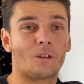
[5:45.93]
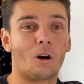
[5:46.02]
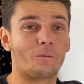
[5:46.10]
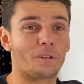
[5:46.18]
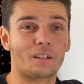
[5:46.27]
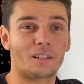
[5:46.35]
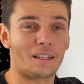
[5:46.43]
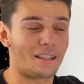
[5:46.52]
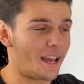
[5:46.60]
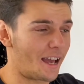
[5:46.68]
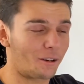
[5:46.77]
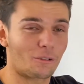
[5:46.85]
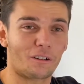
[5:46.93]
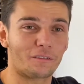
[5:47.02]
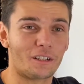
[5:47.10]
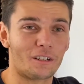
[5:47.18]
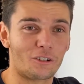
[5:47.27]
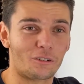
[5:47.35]
Obviously the aircraft
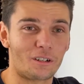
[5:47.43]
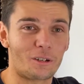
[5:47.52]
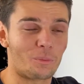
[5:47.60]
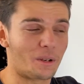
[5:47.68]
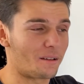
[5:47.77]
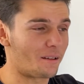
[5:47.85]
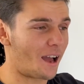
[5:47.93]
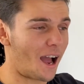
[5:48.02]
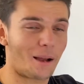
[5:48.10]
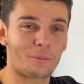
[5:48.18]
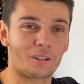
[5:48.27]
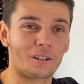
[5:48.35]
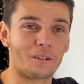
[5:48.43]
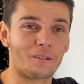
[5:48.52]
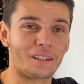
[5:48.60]
industry has been absolutely